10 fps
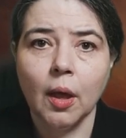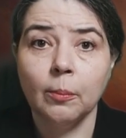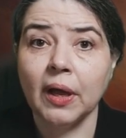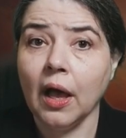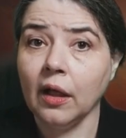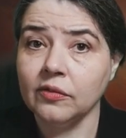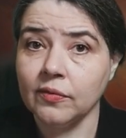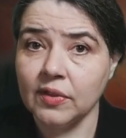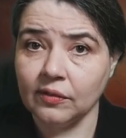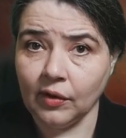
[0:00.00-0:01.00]
because
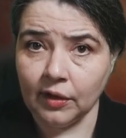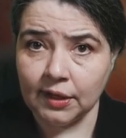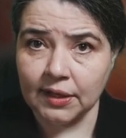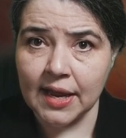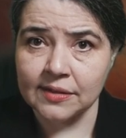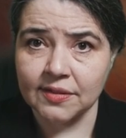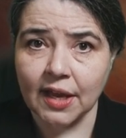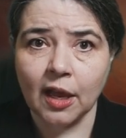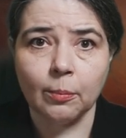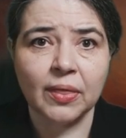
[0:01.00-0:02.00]
of this hilly landscape,